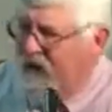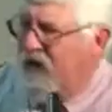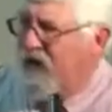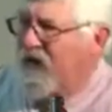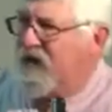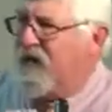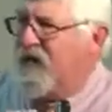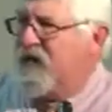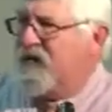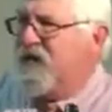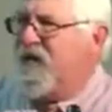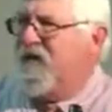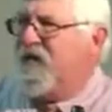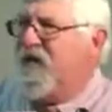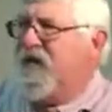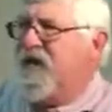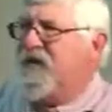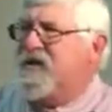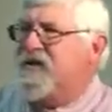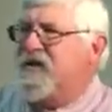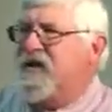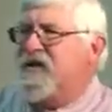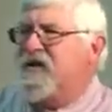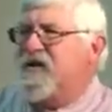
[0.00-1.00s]
There's a
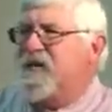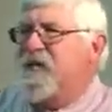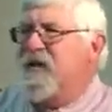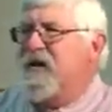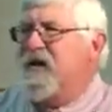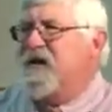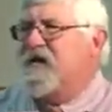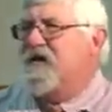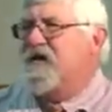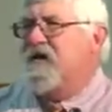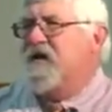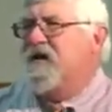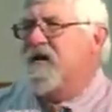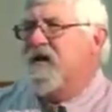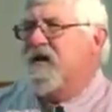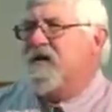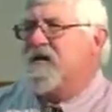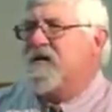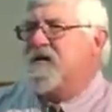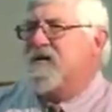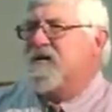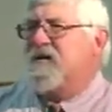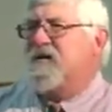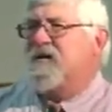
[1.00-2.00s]
verse that speaks to
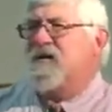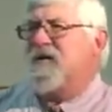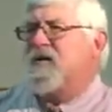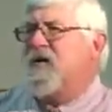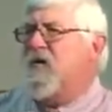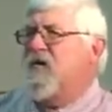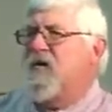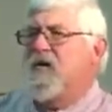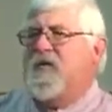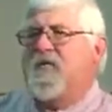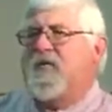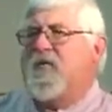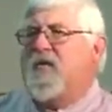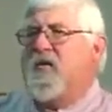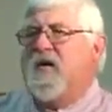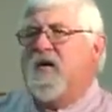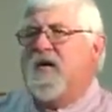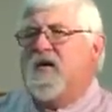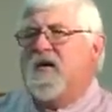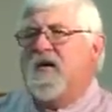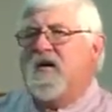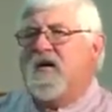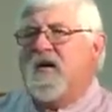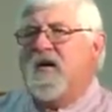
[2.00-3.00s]
this that's so
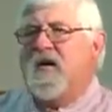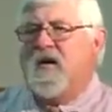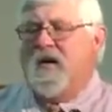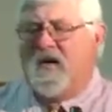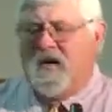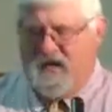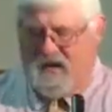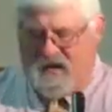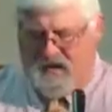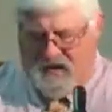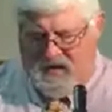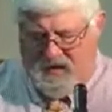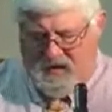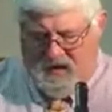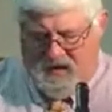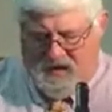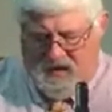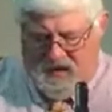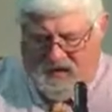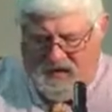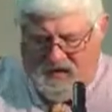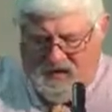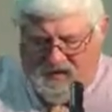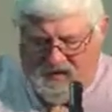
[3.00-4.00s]
important.
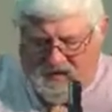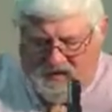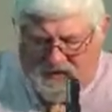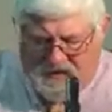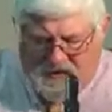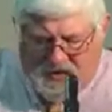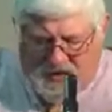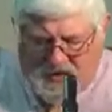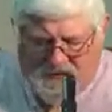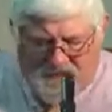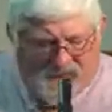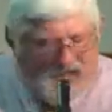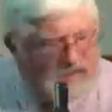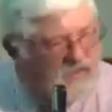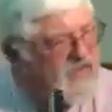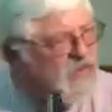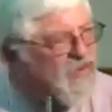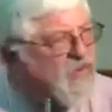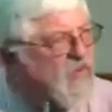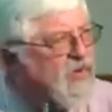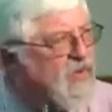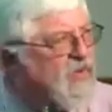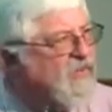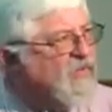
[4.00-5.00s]
Psalm
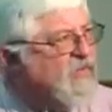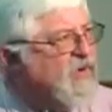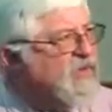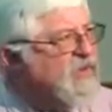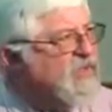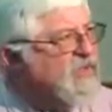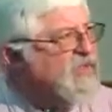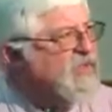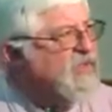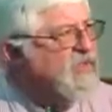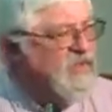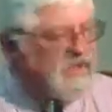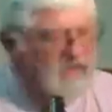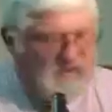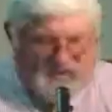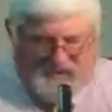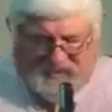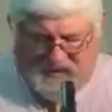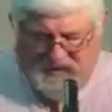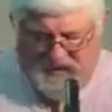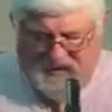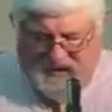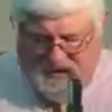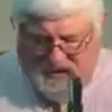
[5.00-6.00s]
51 and verse
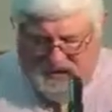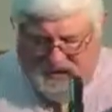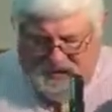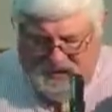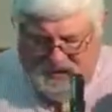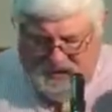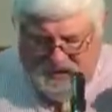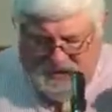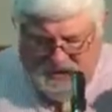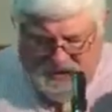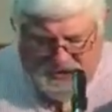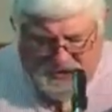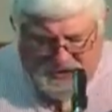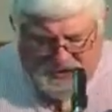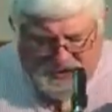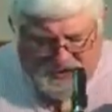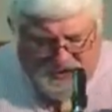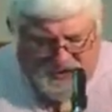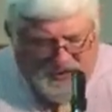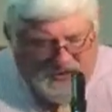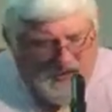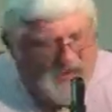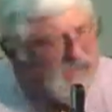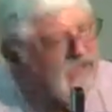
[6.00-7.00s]
6,
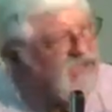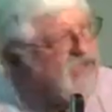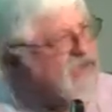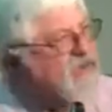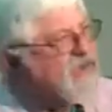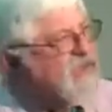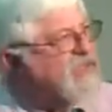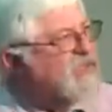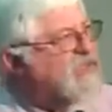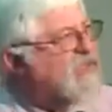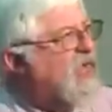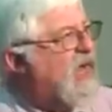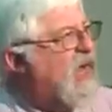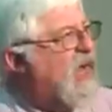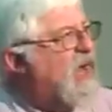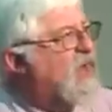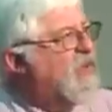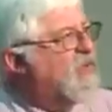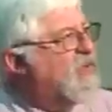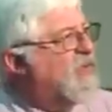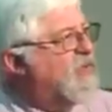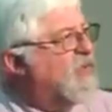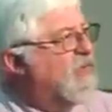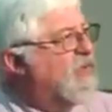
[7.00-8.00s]
surely you desire
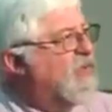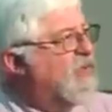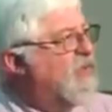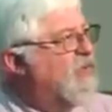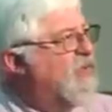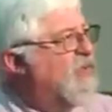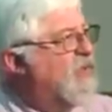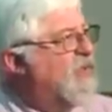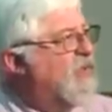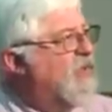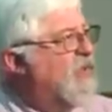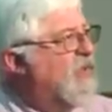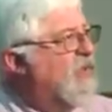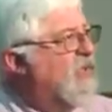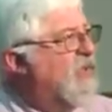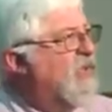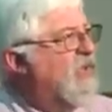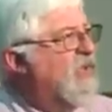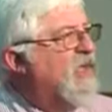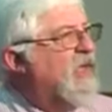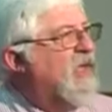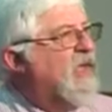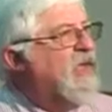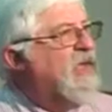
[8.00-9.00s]
truth
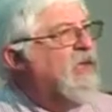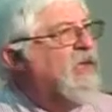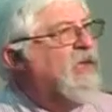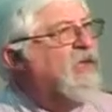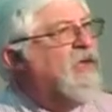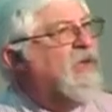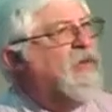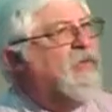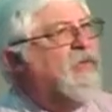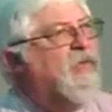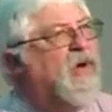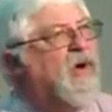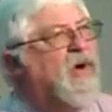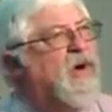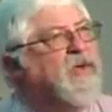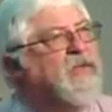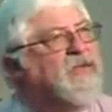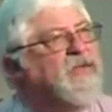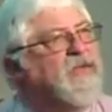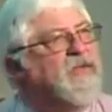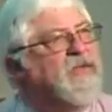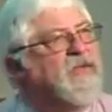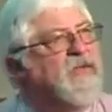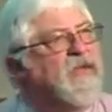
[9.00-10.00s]
in the inner
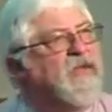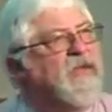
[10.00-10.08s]
parts.